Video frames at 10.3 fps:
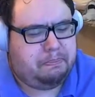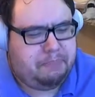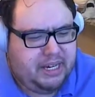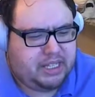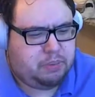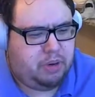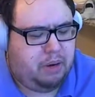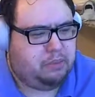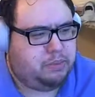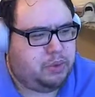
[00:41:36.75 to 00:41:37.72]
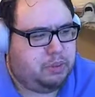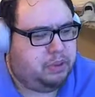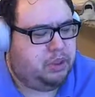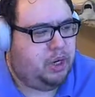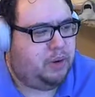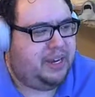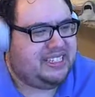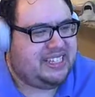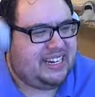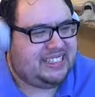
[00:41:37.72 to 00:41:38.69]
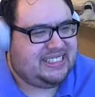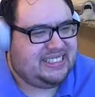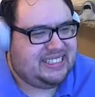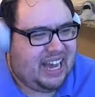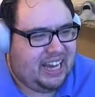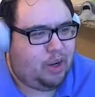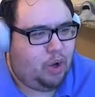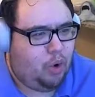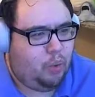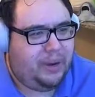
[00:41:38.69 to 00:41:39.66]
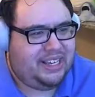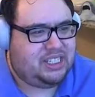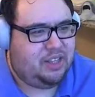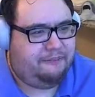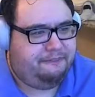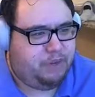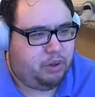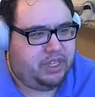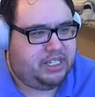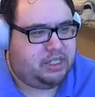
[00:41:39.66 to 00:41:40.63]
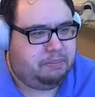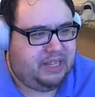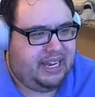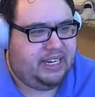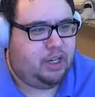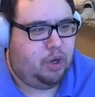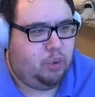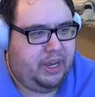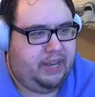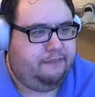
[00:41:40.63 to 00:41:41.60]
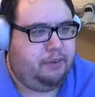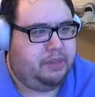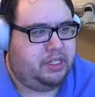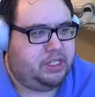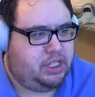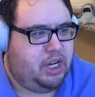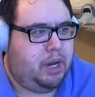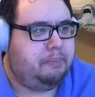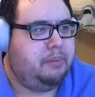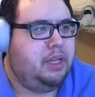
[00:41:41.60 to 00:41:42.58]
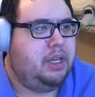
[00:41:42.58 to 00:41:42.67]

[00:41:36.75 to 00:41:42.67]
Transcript: biggest problems with Pluto is that it's not always the furthest planet away from the sun.